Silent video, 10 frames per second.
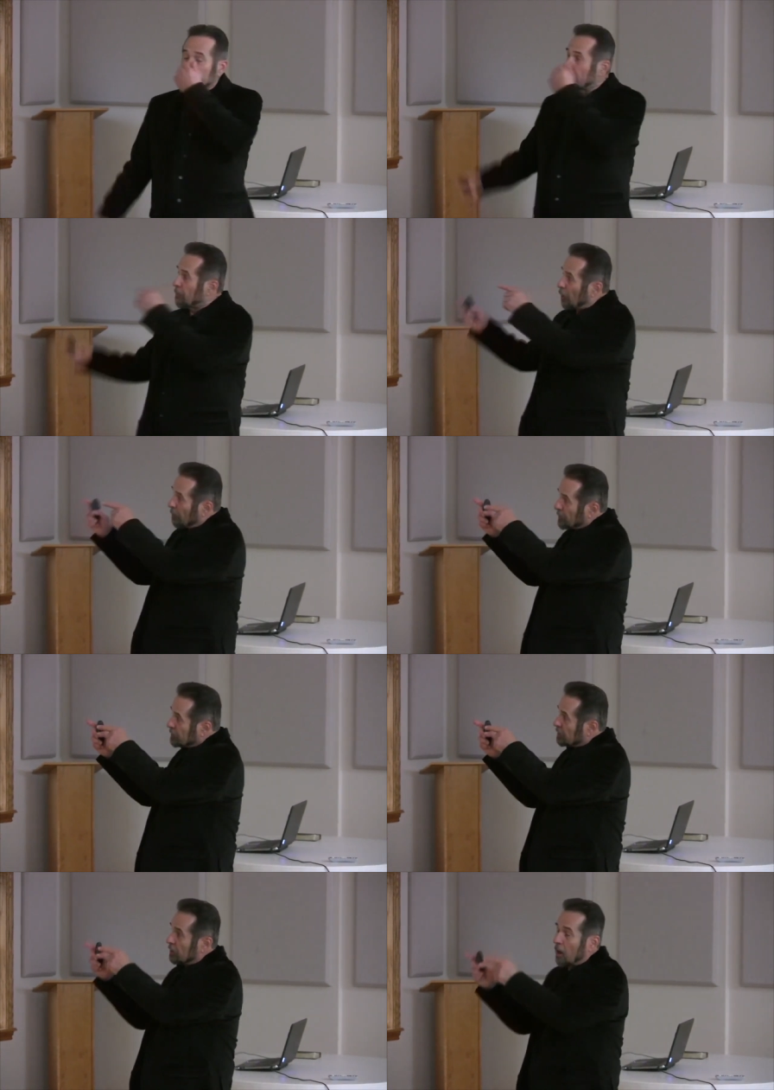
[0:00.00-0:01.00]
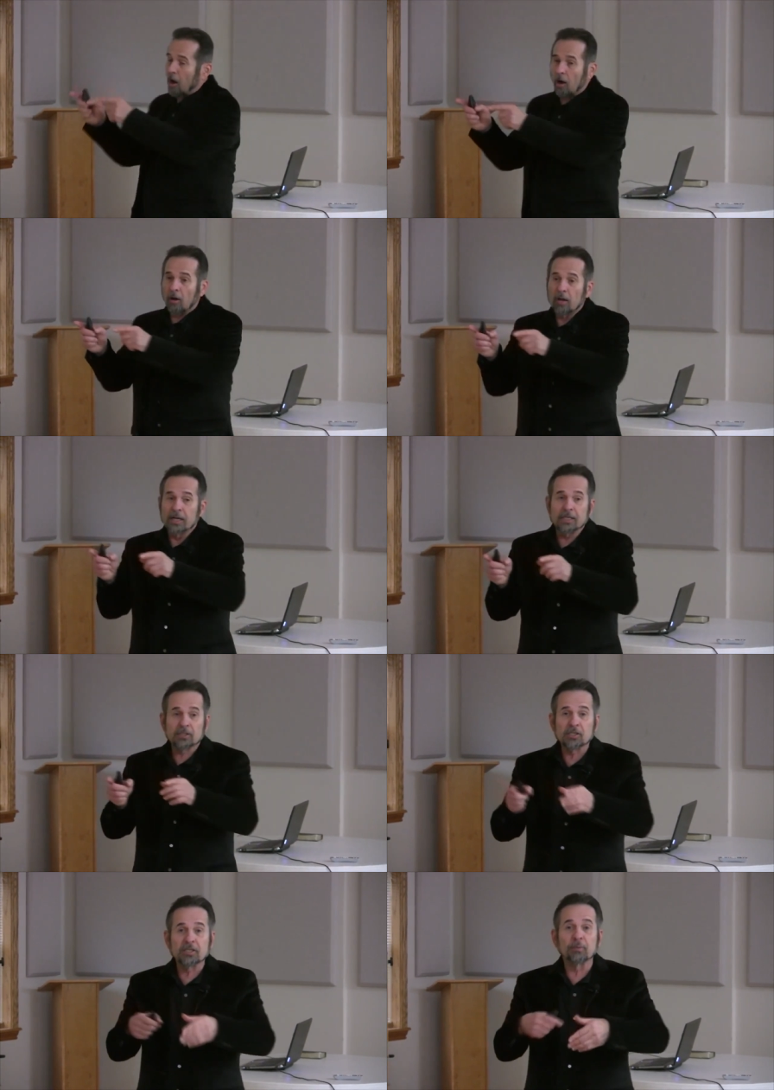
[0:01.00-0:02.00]
The purpose of the law is
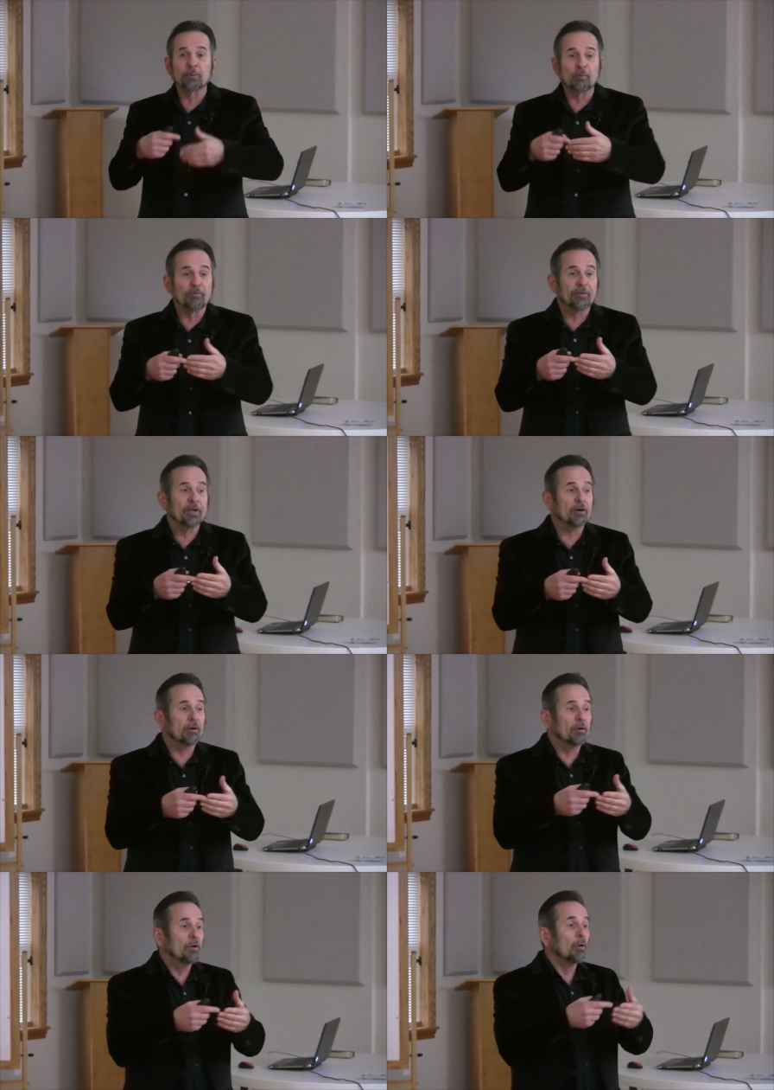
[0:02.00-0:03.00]
to simply reveal